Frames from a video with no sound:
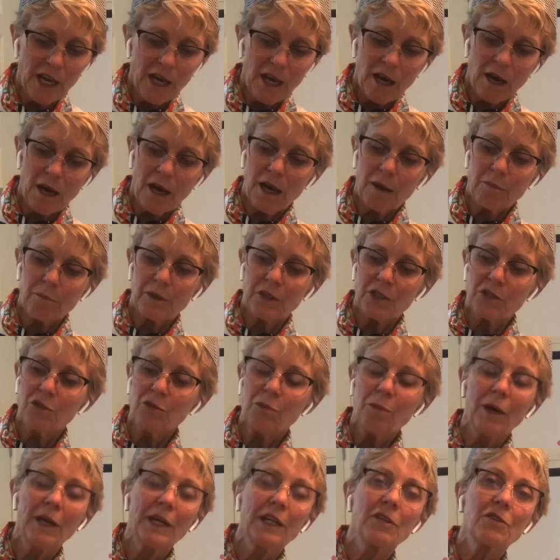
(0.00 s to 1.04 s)
But do
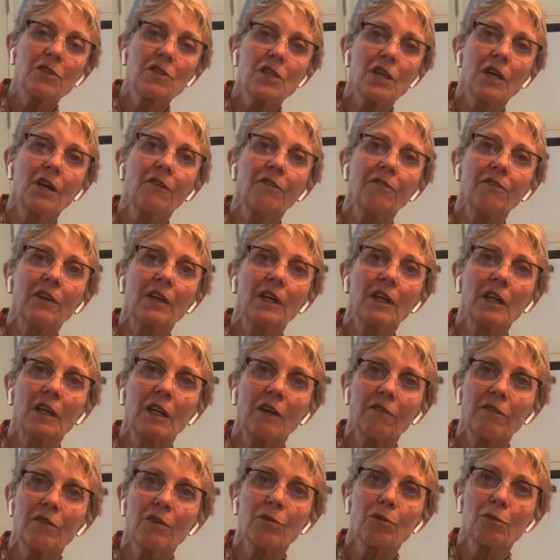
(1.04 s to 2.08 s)
buy yourself an
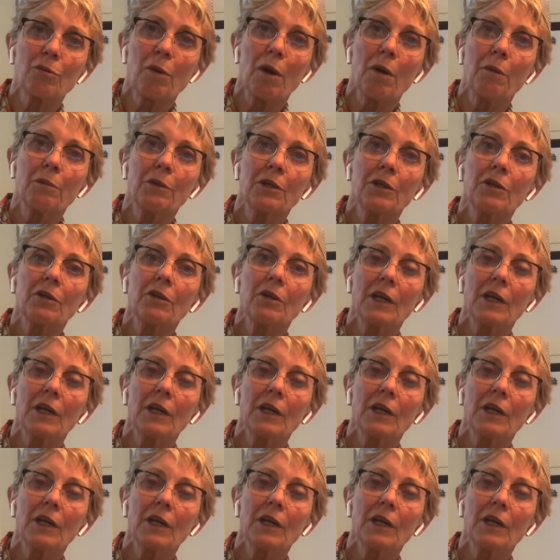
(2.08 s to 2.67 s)
oven thermometer